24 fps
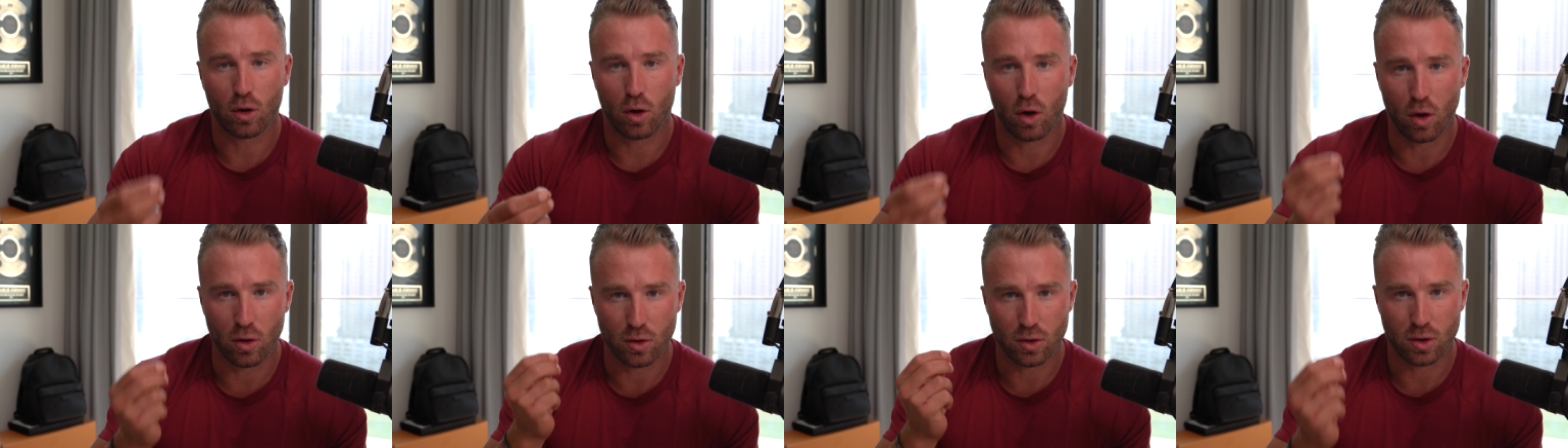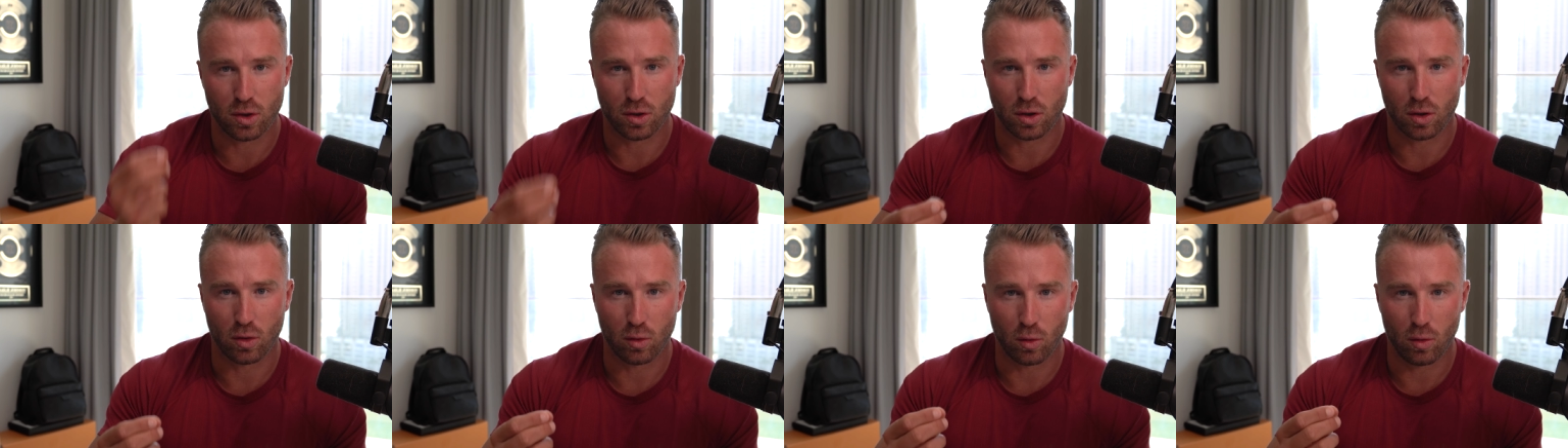
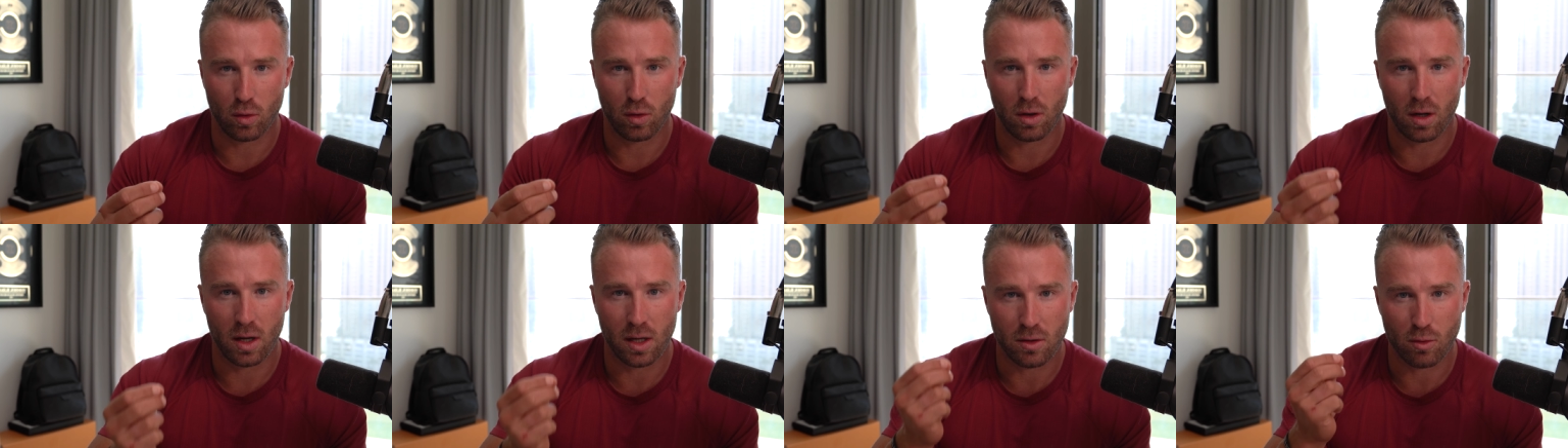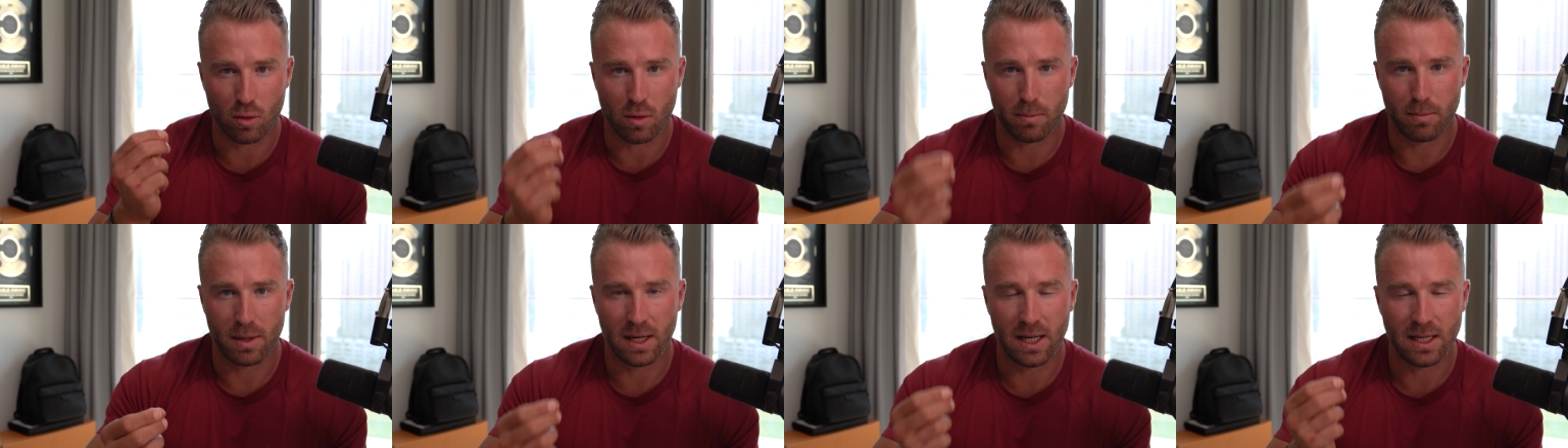conscious thought and
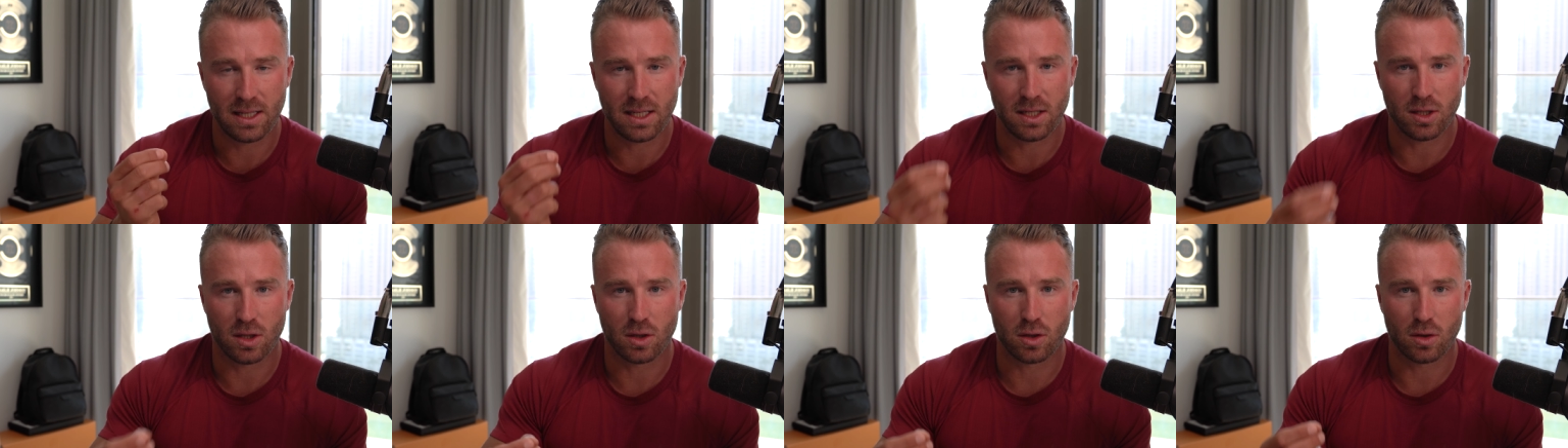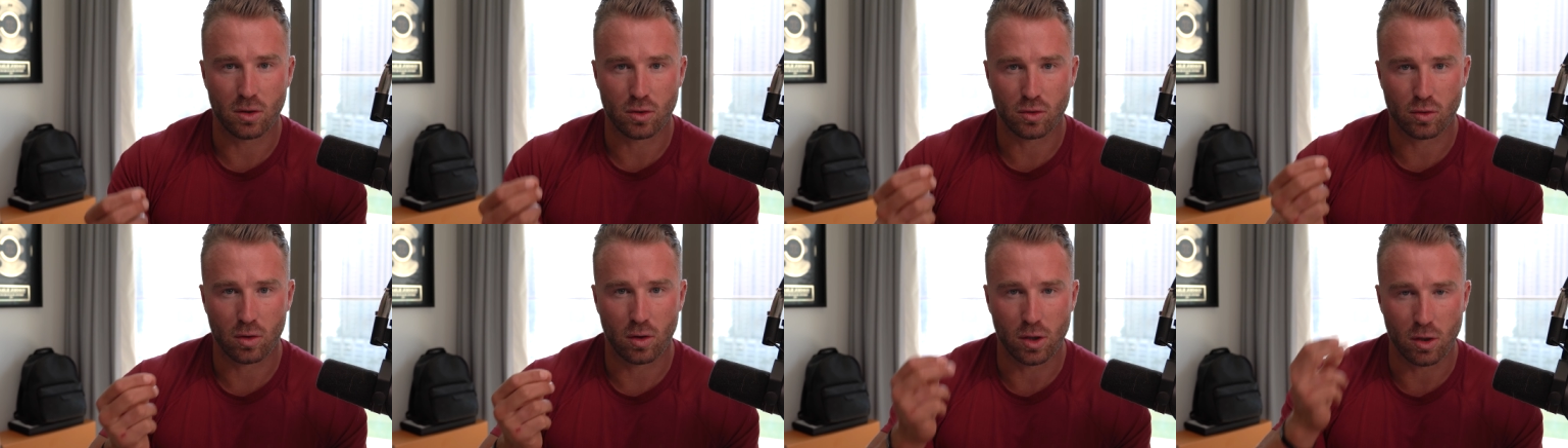your ability to
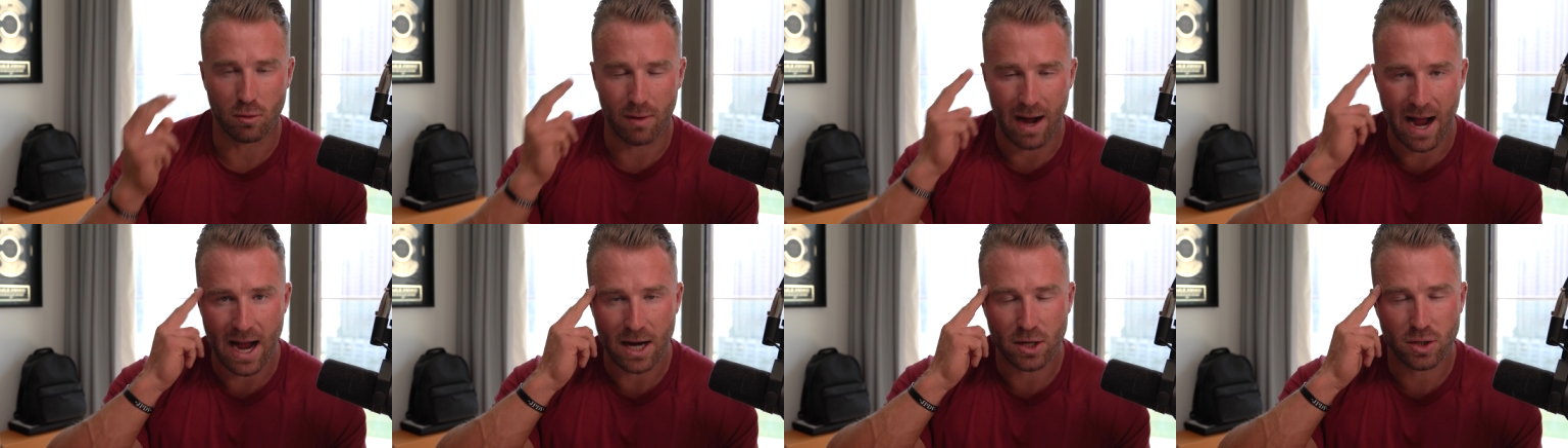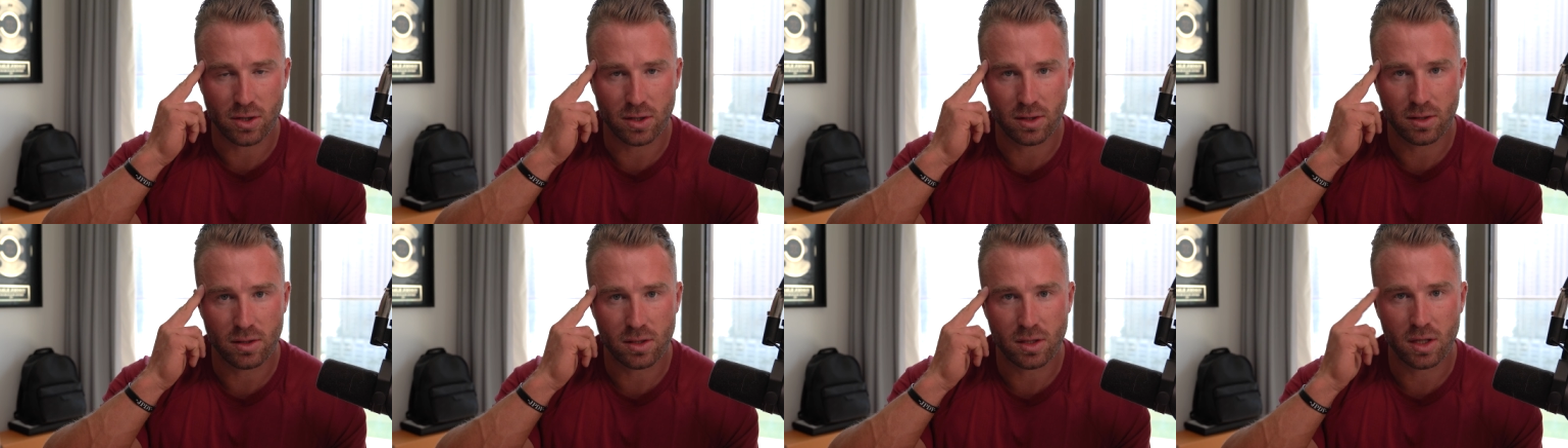control your
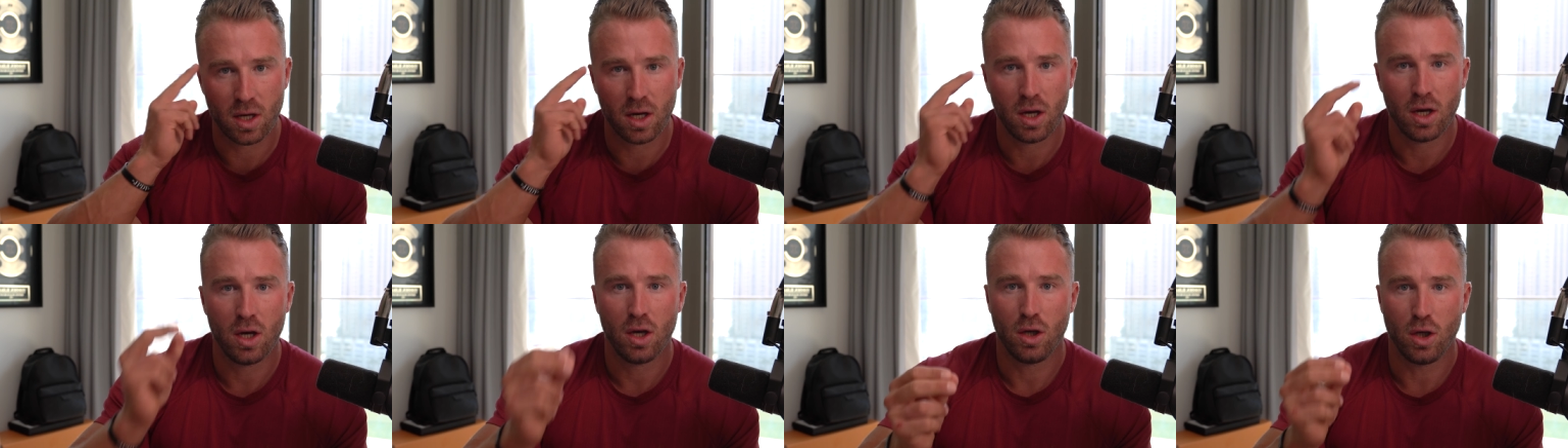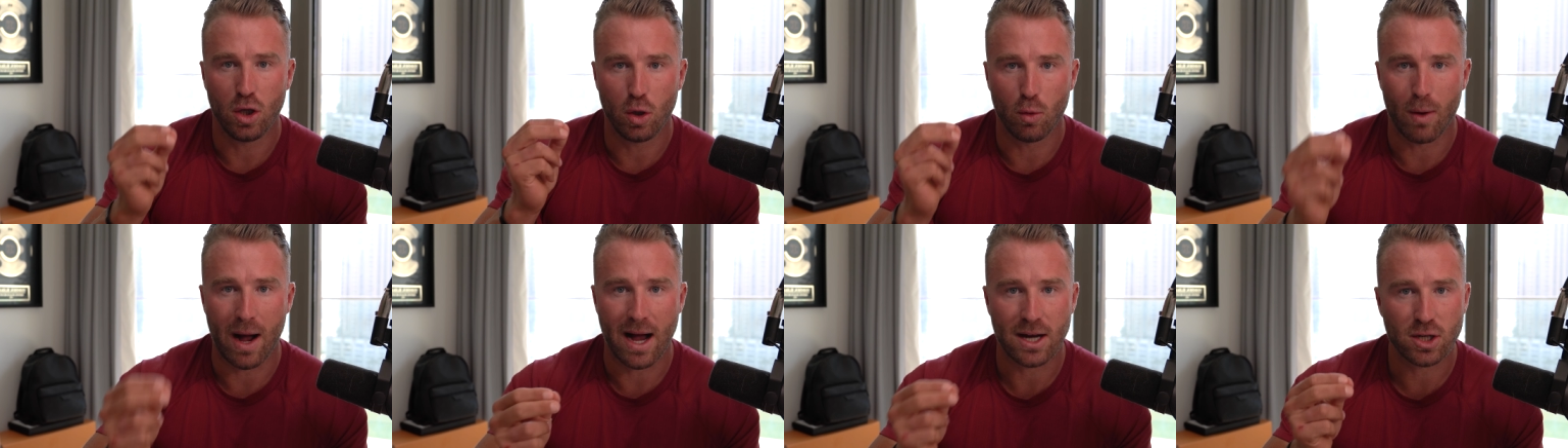actions
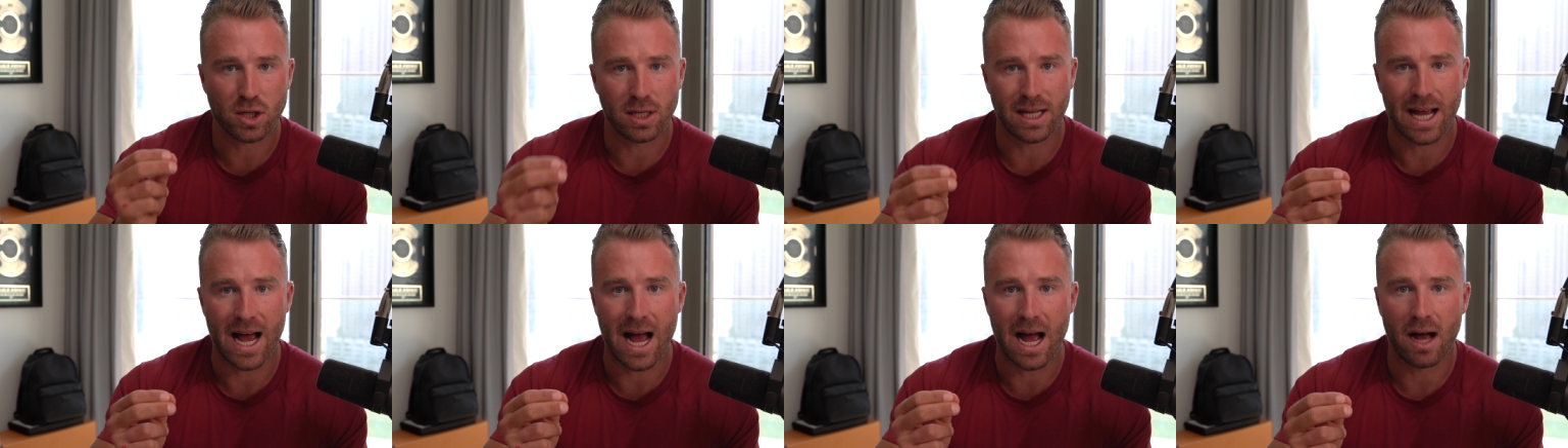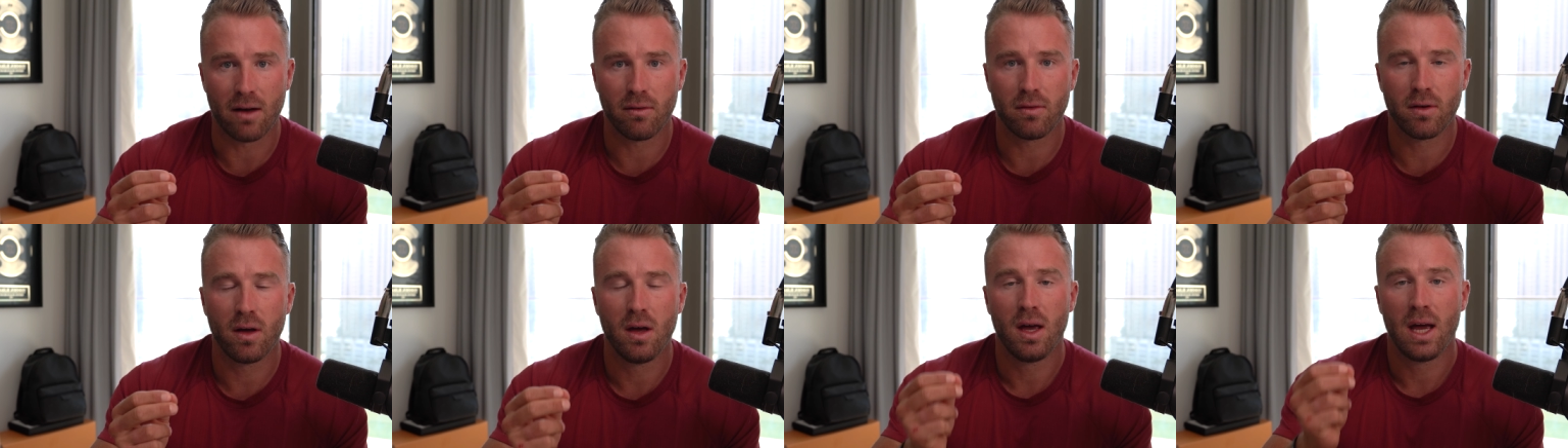you actually
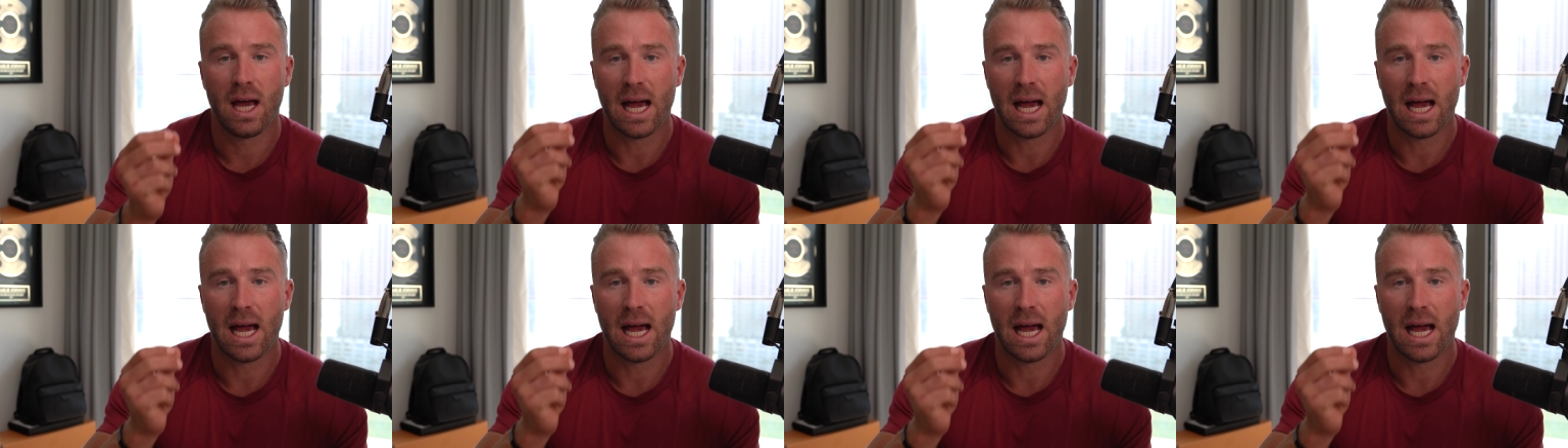have.